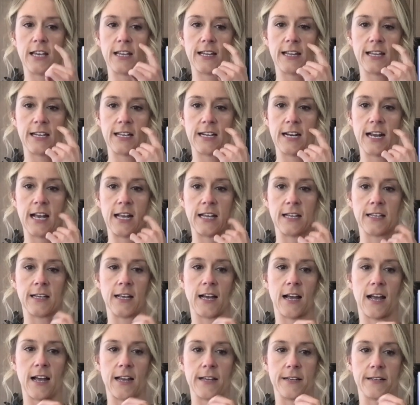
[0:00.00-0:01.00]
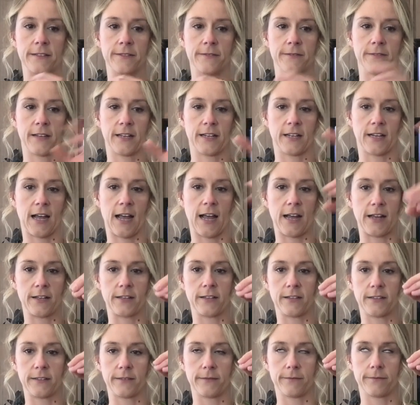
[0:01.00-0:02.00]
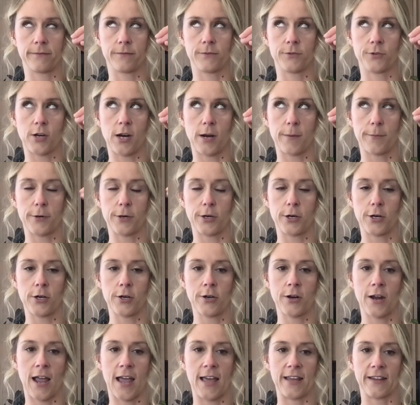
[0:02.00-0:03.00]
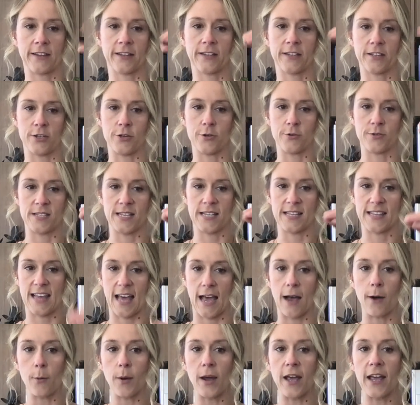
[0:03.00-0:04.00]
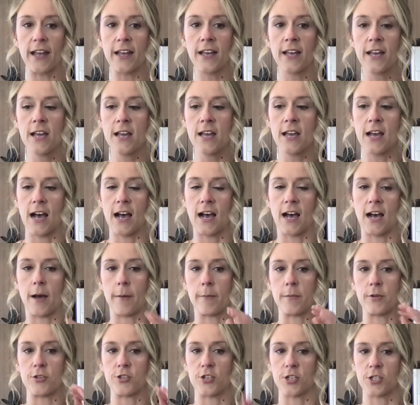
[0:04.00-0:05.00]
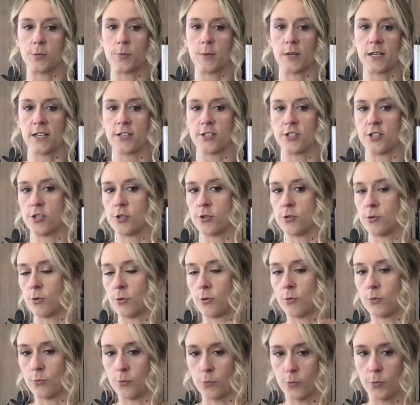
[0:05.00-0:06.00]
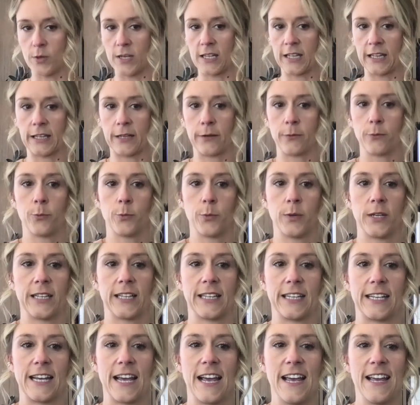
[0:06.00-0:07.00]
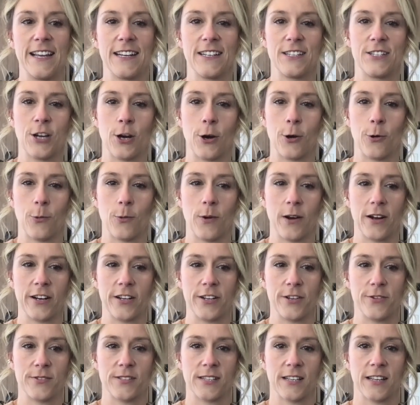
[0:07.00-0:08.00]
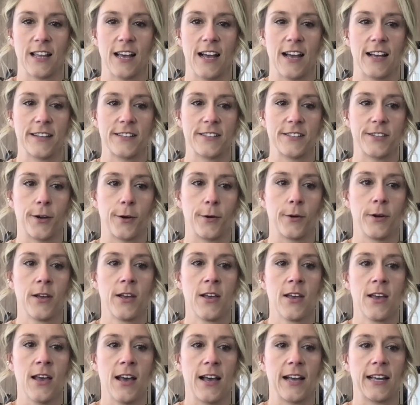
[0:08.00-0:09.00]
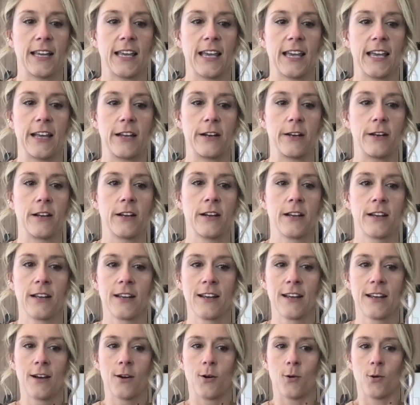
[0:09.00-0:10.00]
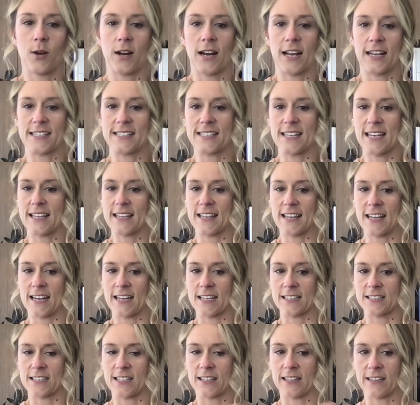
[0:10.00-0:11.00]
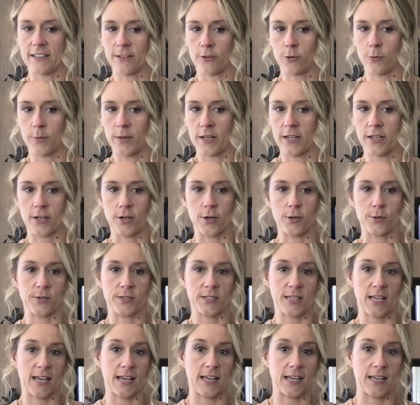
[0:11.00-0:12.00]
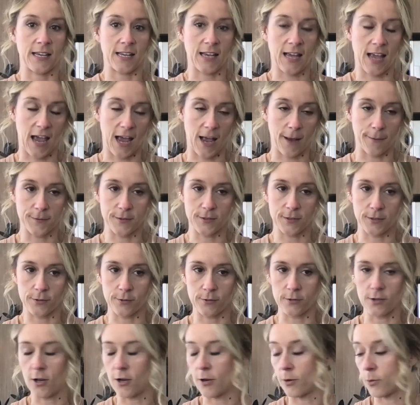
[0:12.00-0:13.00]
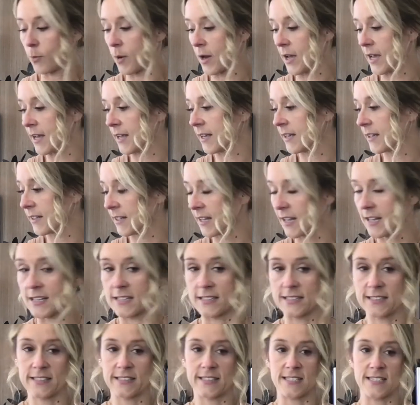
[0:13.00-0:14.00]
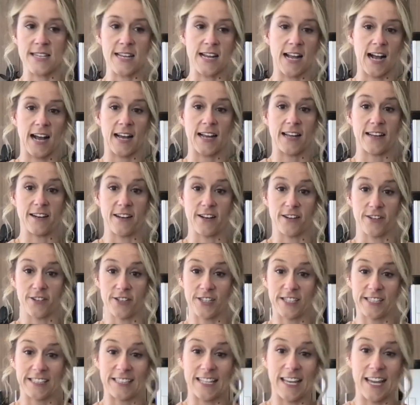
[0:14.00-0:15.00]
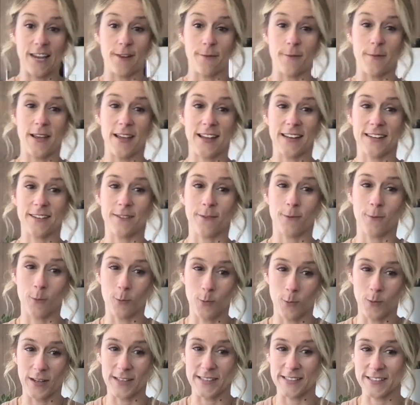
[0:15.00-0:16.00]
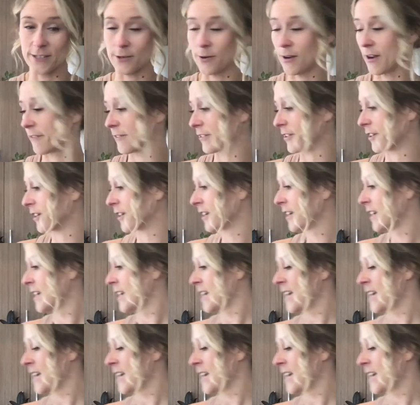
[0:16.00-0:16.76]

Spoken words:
get like an eye dropper and use it that way, just because you really don't want to use a lot. So again, when I say that it's a little bit goes a absolute long way, it's not an understatement whatsoever.